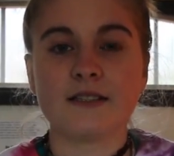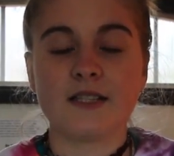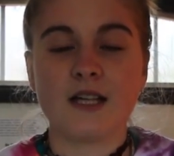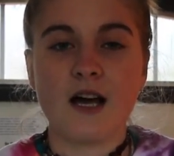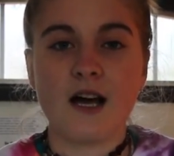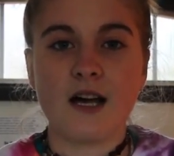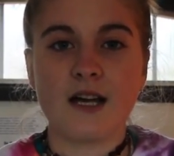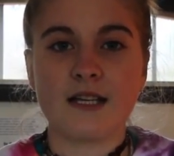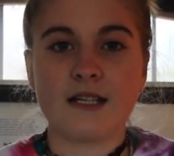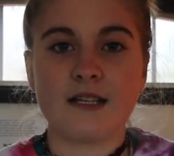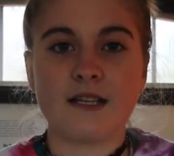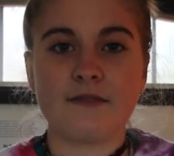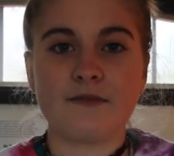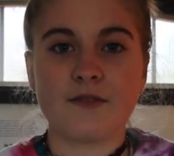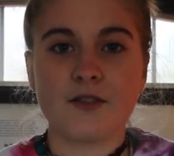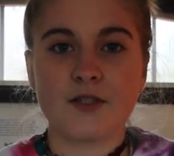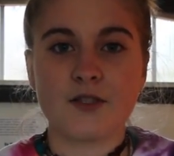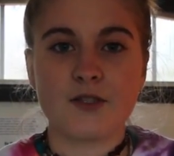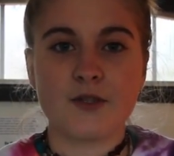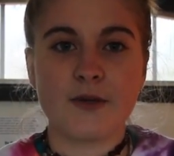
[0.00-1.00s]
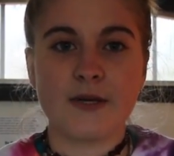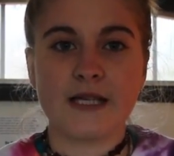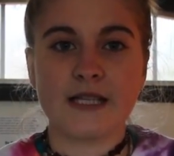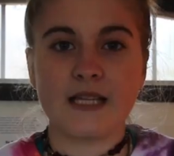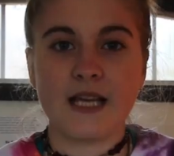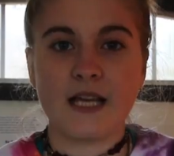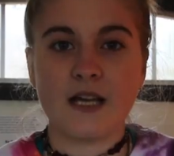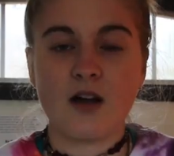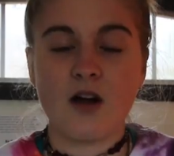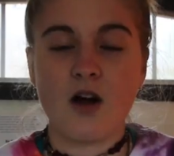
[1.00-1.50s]
gun, if you're doing
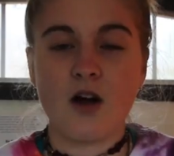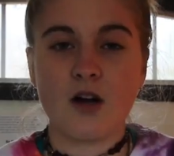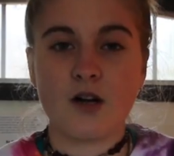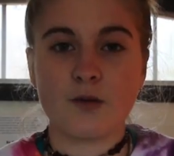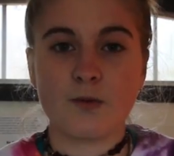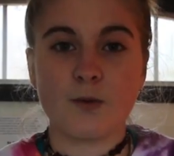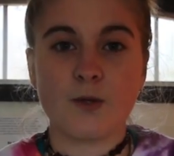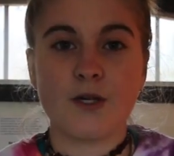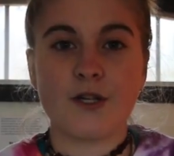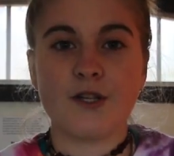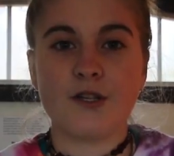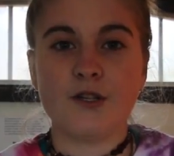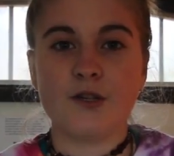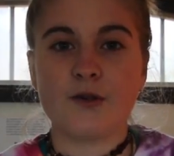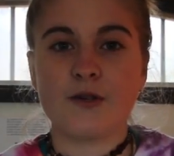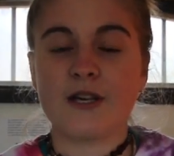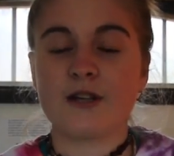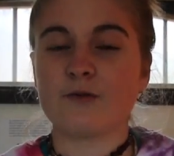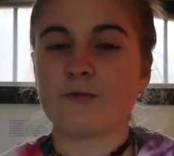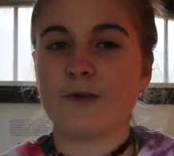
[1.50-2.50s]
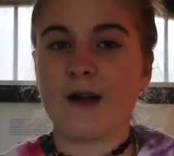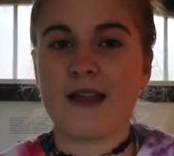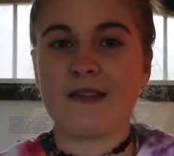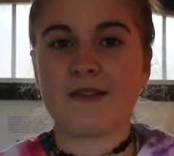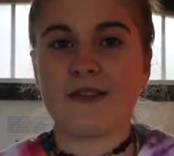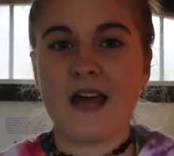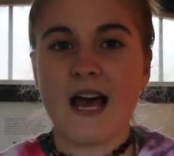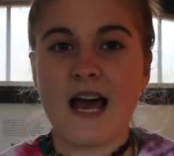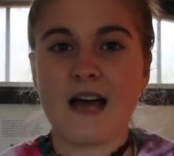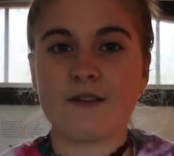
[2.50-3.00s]
like a hardwood, you can
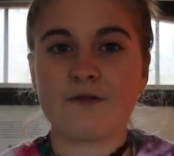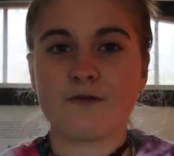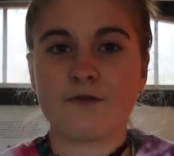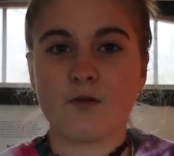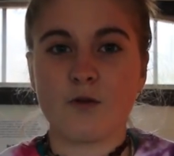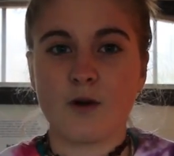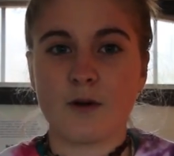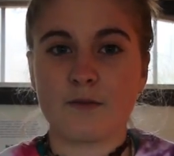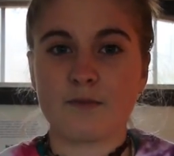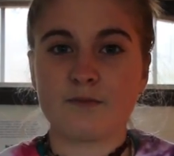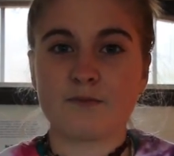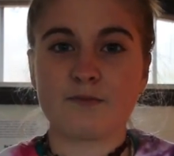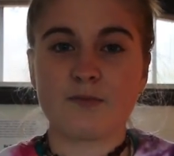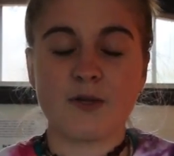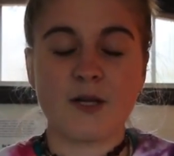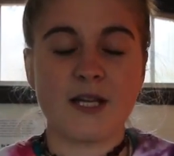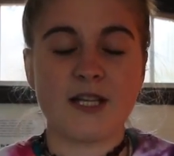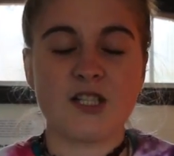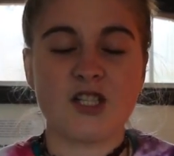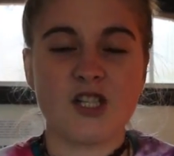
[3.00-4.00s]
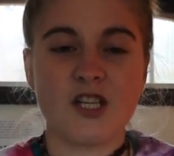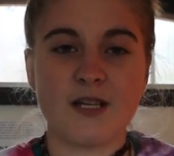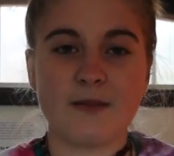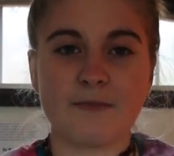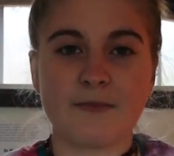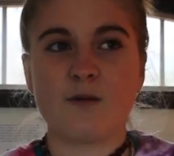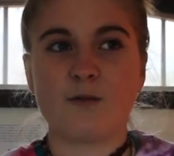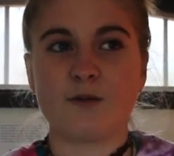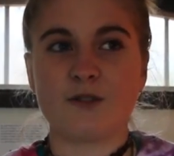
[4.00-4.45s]
rent that for pretty cheap,